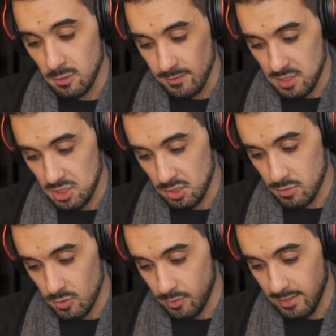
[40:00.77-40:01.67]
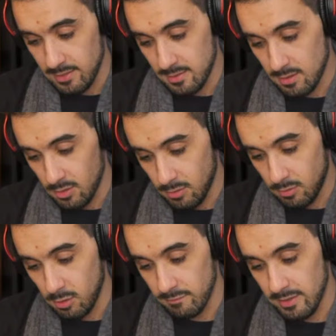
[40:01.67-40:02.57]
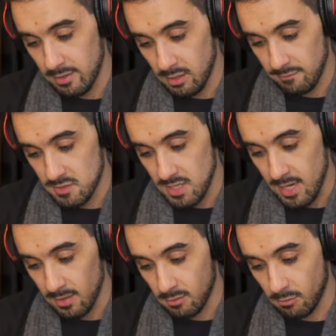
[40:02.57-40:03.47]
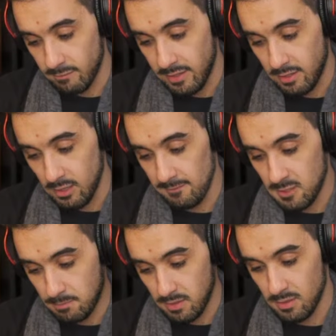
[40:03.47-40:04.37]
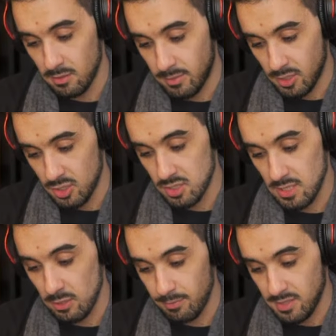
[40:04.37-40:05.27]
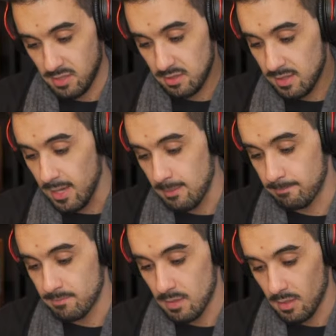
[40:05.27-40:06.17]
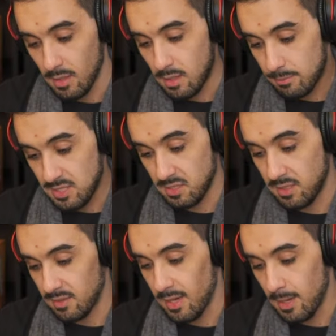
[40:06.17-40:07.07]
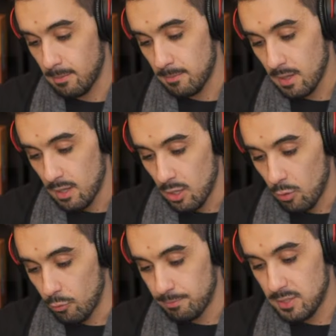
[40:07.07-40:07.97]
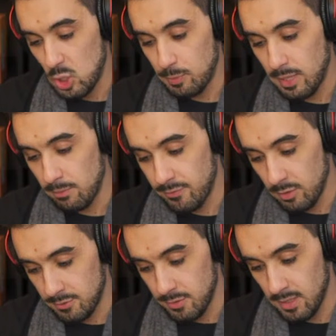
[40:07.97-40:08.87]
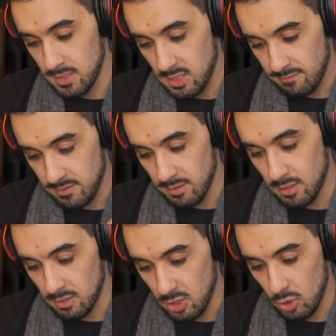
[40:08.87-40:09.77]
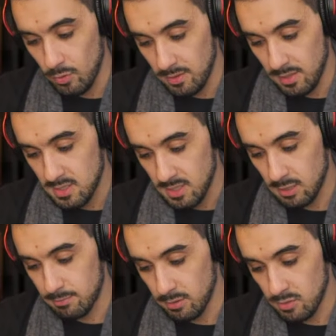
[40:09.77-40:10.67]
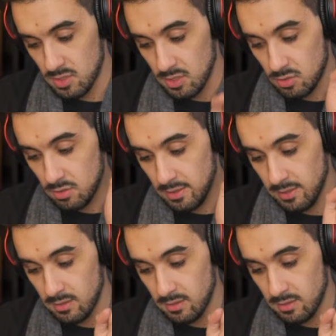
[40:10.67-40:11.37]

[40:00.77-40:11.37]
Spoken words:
issues related to conveyor lifts and conveyor lift splitter mergers that are present in the game? Would be super helpful to us if there are Q&A side posts that you could link